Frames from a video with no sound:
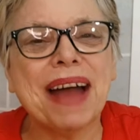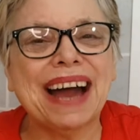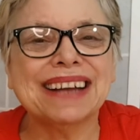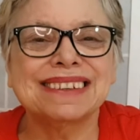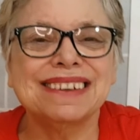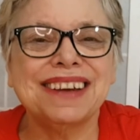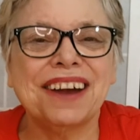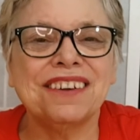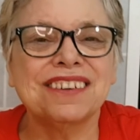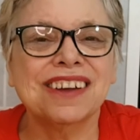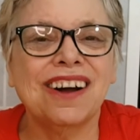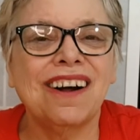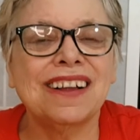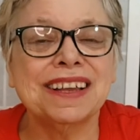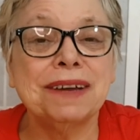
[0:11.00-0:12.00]
back to Dare to
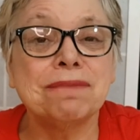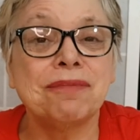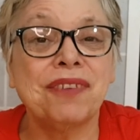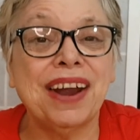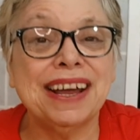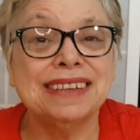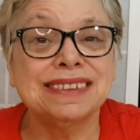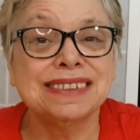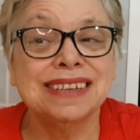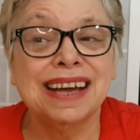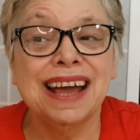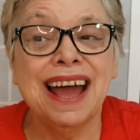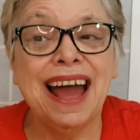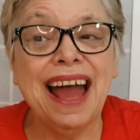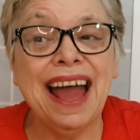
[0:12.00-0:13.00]
Call Him Friend.
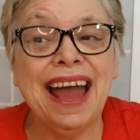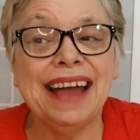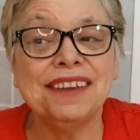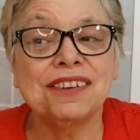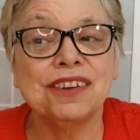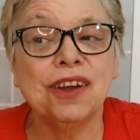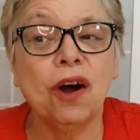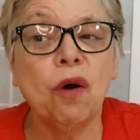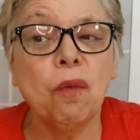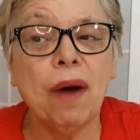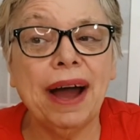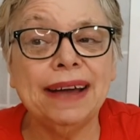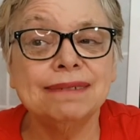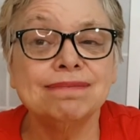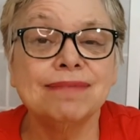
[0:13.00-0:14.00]
And you know
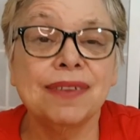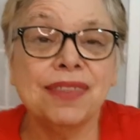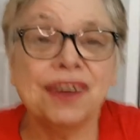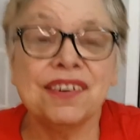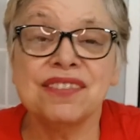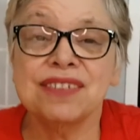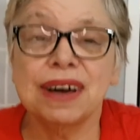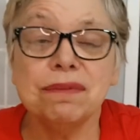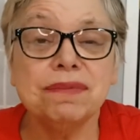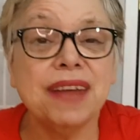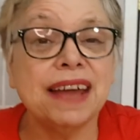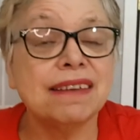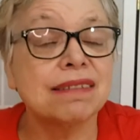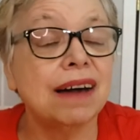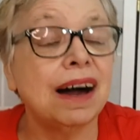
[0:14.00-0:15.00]
what? There are some
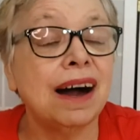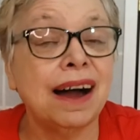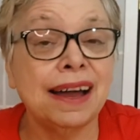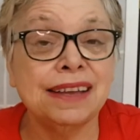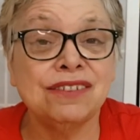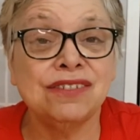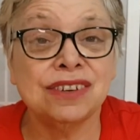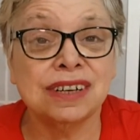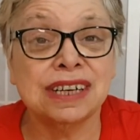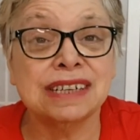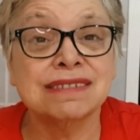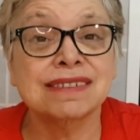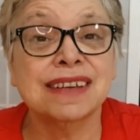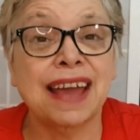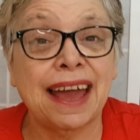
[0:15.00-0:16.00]
days I
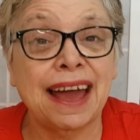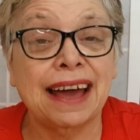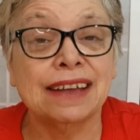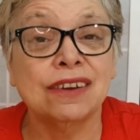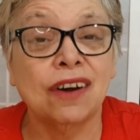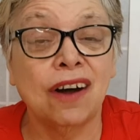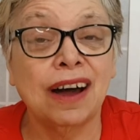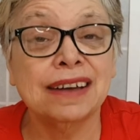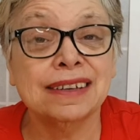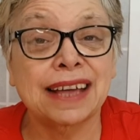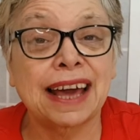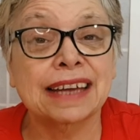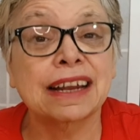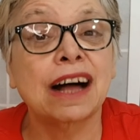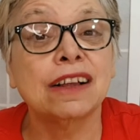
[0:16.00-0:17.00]
just cannot
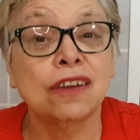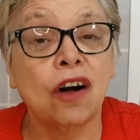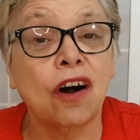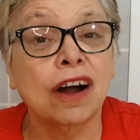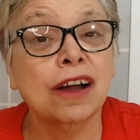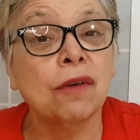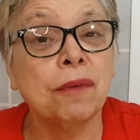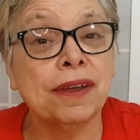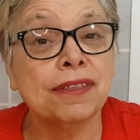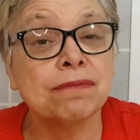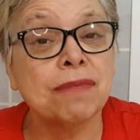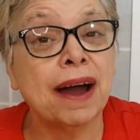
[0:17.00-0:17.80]
get along with